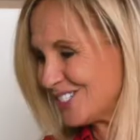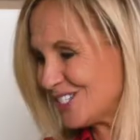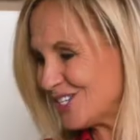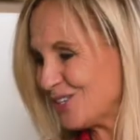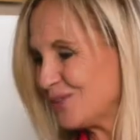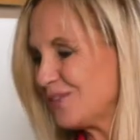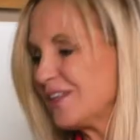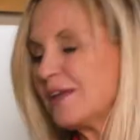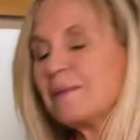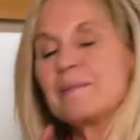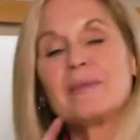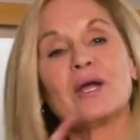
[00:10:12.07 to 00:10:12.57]
to
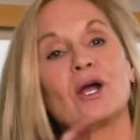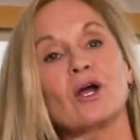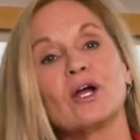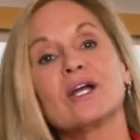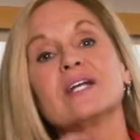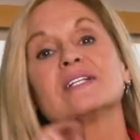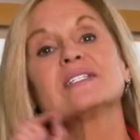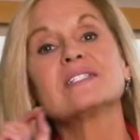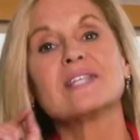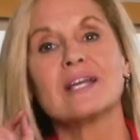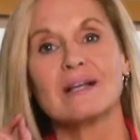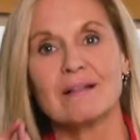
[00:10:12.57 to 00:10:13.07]
the
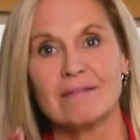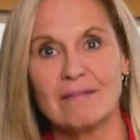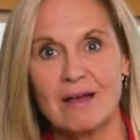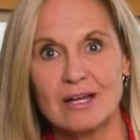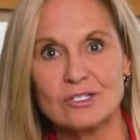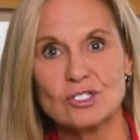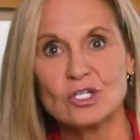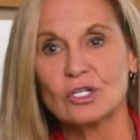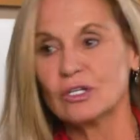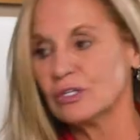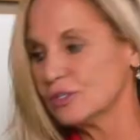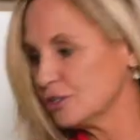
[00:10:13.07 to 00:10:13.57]
American
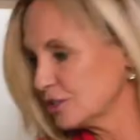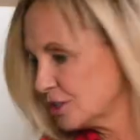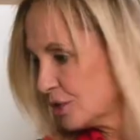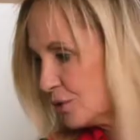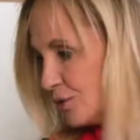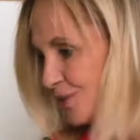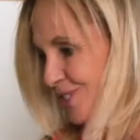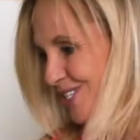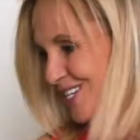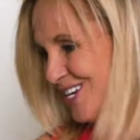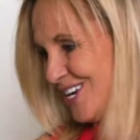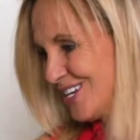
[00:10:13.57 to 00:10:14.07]
Psychological
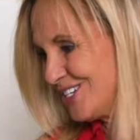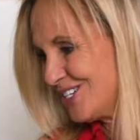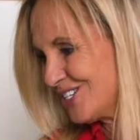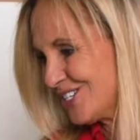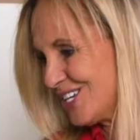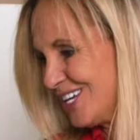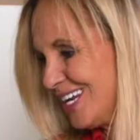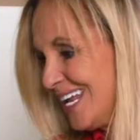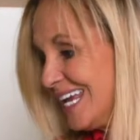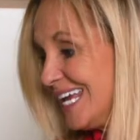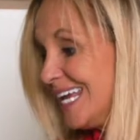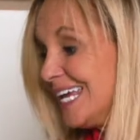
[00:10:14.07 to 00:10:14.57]

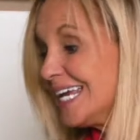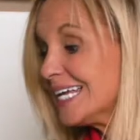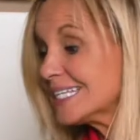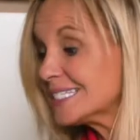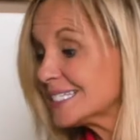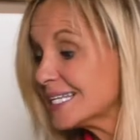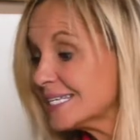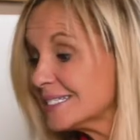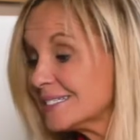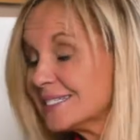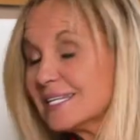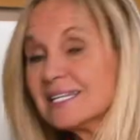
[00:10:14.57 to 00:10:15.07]
Association, it
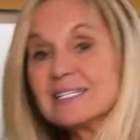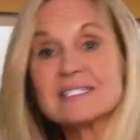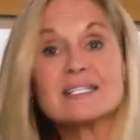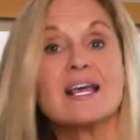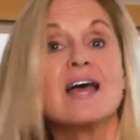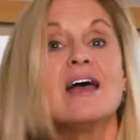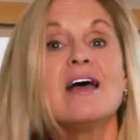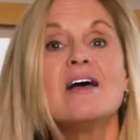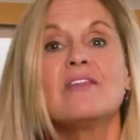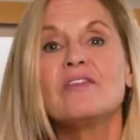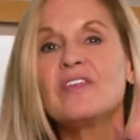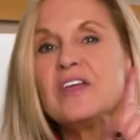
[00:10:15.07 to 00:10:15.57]
says this:
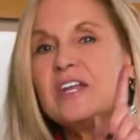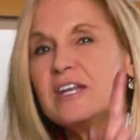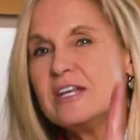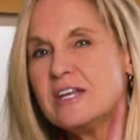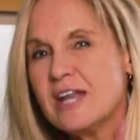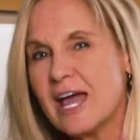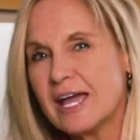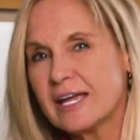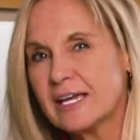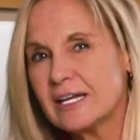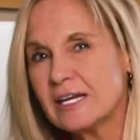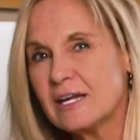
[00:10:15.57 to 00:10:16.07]
the
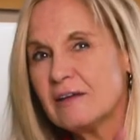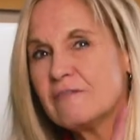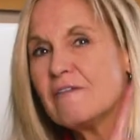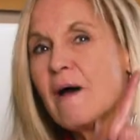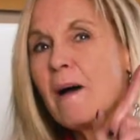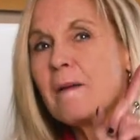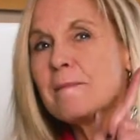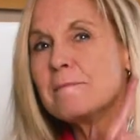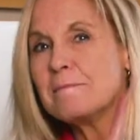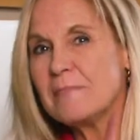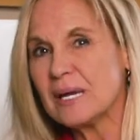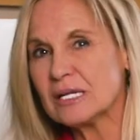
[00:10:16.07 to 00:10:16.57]
negative
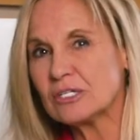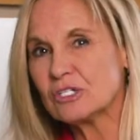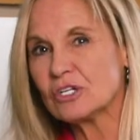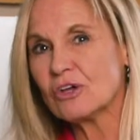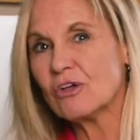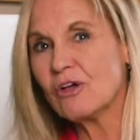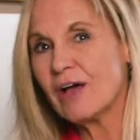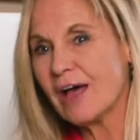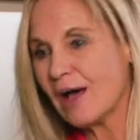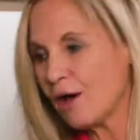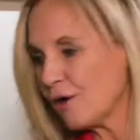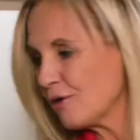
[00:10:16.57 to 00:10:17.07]
mental
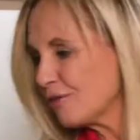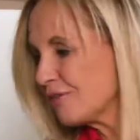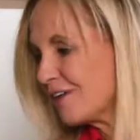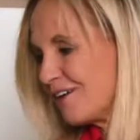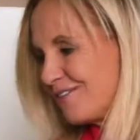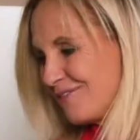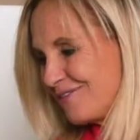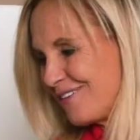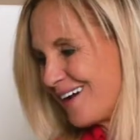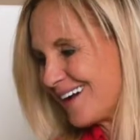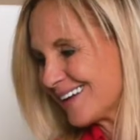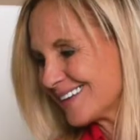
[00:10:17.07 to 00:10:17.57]
health
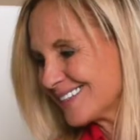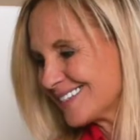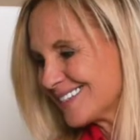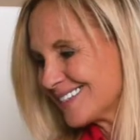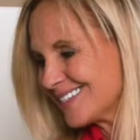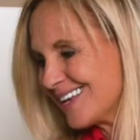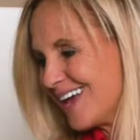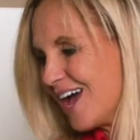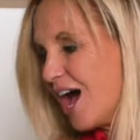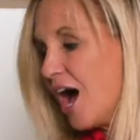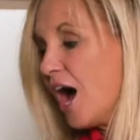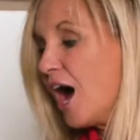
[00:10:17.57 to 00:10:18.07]
effects
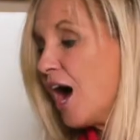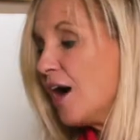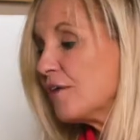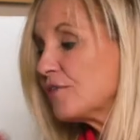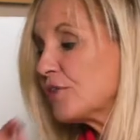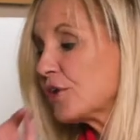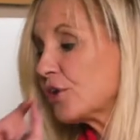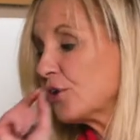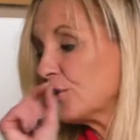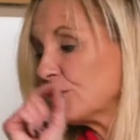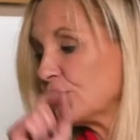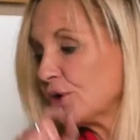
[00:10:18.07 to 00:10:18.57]
of
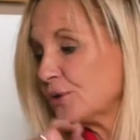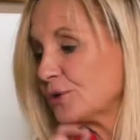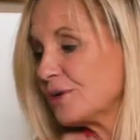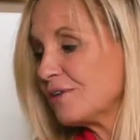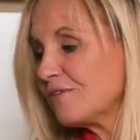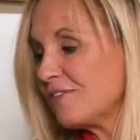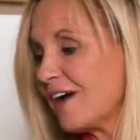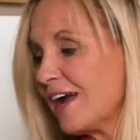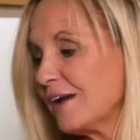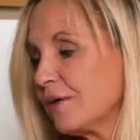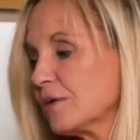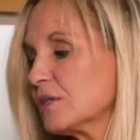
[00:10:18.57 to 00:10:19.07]
the
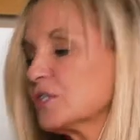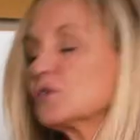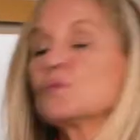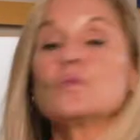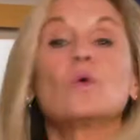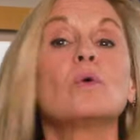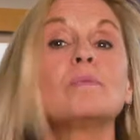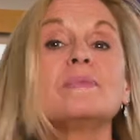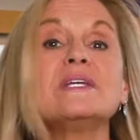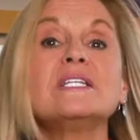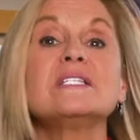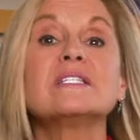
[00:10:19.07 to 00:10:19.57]
coronavirus
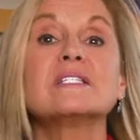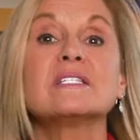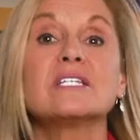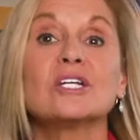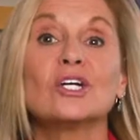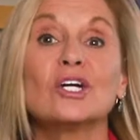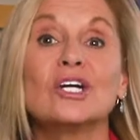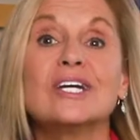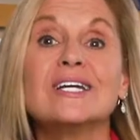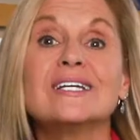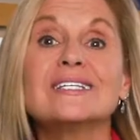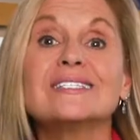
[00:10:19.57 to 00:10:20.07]
will be
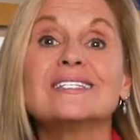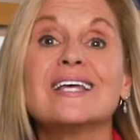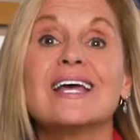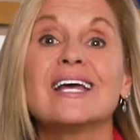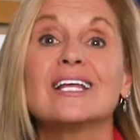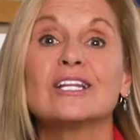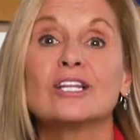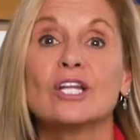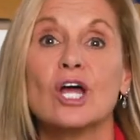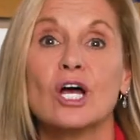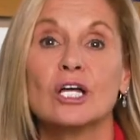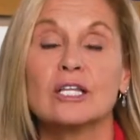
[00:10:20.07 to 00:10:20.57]
serious
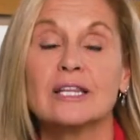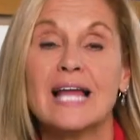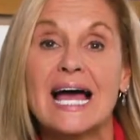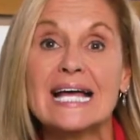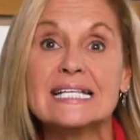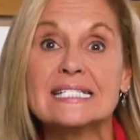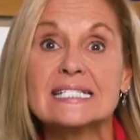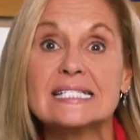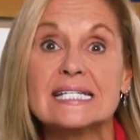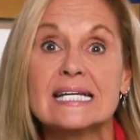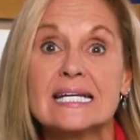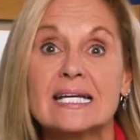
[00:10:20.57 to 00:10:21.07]
and
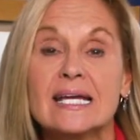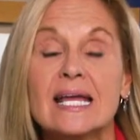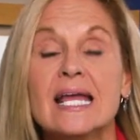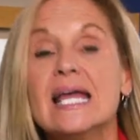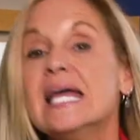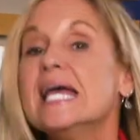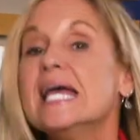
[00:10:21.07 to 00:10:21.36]
long-lasting,